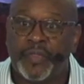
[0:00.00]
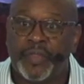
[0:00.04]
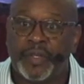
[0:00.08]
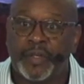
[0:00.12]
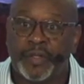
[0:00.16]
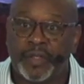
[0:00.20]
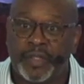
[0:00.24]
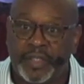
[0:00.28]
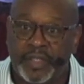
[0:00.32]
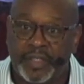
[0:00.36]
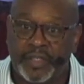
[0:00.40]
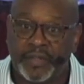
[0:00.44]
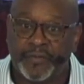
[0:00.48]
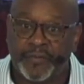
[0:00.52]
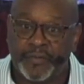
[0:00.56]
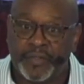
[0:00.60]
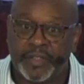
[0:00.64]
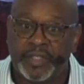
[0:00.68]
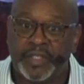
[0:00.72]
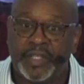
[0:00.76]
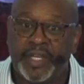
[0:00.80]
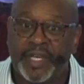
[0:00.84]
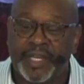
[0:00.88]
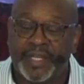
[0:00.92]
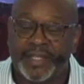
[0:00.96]
they're
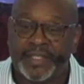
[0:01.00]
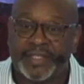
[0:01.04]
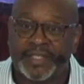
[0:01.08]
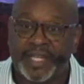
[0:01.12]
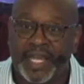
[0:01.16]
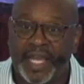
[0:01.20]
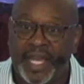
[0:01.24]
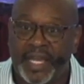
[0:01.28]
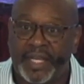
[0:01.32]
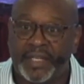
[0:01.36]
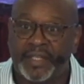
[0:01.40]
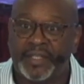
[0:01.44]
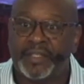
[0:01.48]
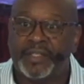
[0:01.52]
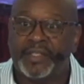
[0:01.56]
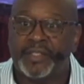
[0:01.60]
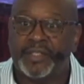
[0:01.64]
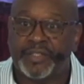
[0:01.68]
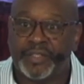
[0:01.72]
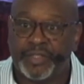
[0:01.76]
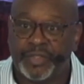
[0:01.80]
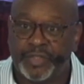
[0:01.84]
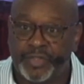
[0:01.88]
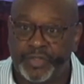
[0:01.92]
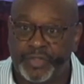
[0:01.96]
gifted and
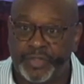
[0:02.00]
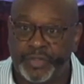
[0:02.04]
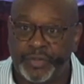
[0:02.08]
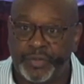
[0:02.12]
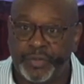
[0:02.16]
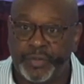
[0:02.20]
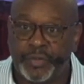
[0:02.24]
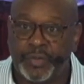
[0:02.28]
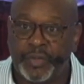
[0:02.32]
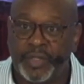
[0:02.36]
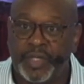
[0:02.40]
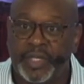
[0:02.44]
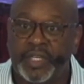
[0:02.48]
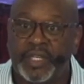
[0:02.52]
talented to do